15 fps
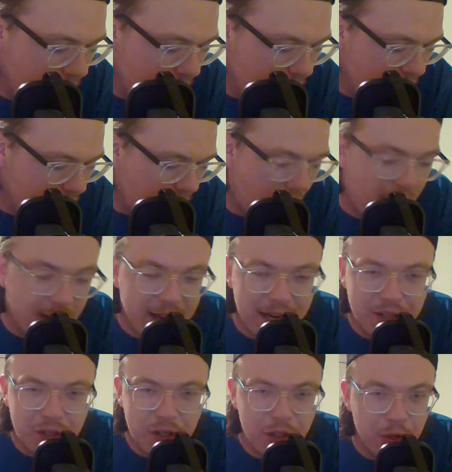Clock
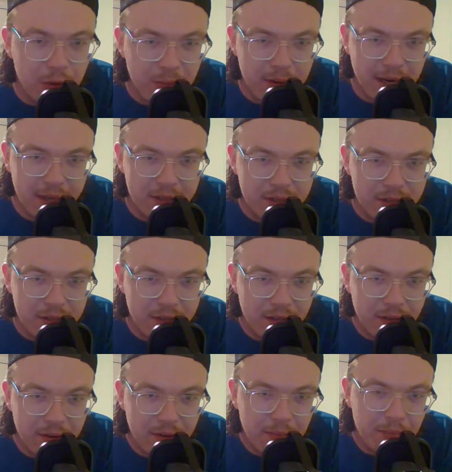hits 2 minutes.
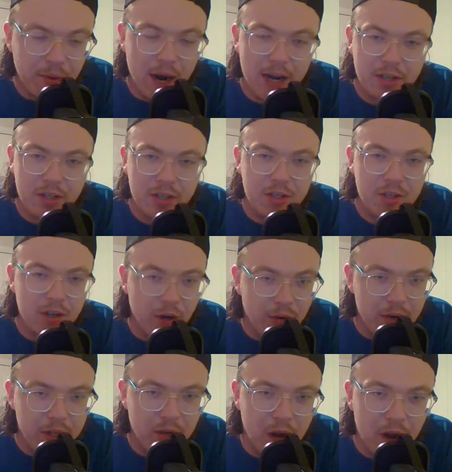Price
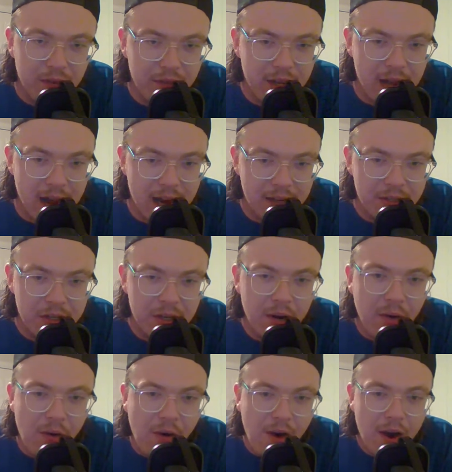scurries off the ice.
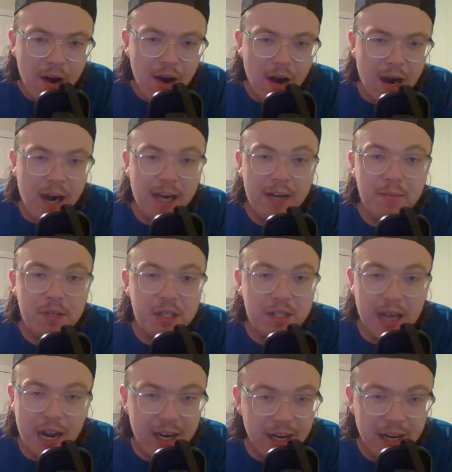I'm
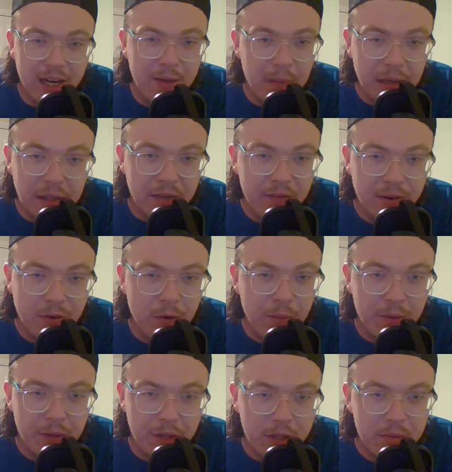standing in my living
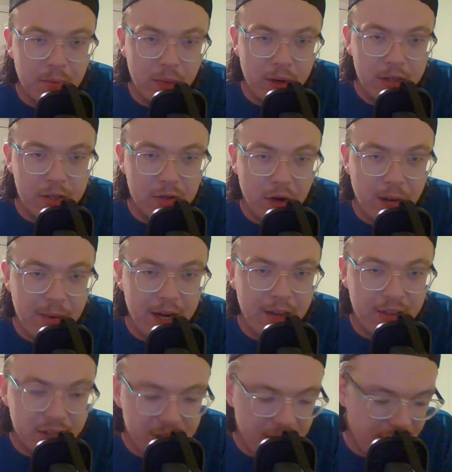room at this point, screaming
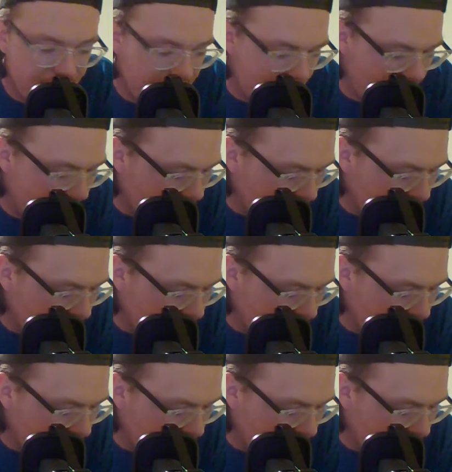at the TV.